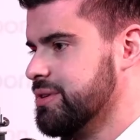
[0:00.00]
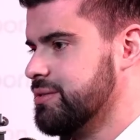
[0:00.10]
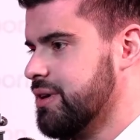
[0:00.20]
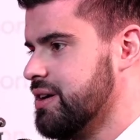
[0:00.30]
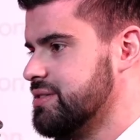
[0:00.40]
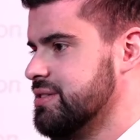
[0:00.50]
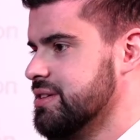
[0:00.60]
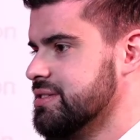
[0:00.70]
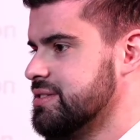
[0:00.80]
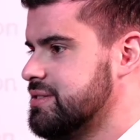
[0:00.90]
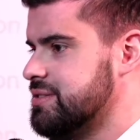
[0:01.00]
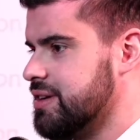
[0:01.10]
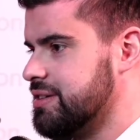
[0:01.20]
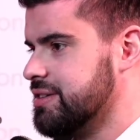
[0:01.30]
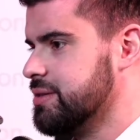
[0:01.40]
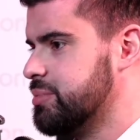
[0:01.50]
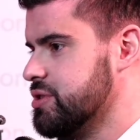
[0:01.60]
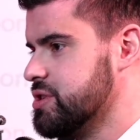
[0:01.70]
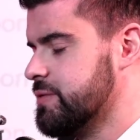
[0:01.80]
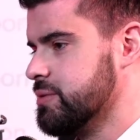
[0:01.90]
to us is starting the
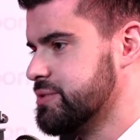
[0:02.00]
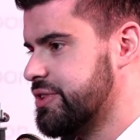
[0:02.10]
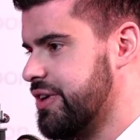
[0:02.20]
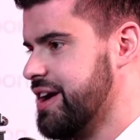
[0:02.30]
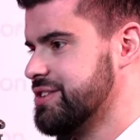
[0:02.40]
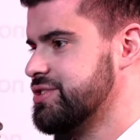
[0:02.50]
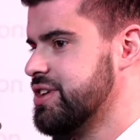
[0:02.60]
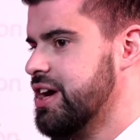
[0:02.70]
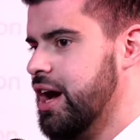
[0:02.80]
project from scratch